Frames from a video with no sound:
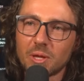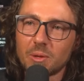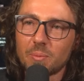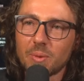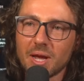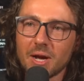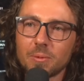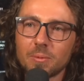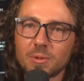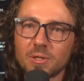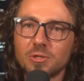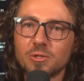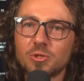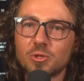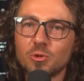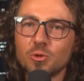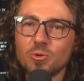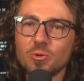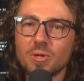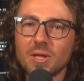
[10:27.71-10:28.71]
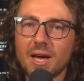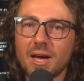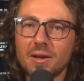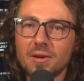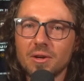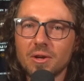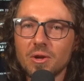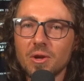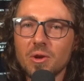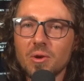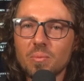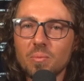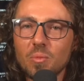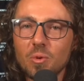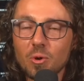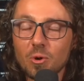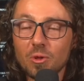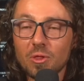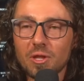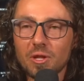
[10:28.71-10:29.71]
They'd be able to do that more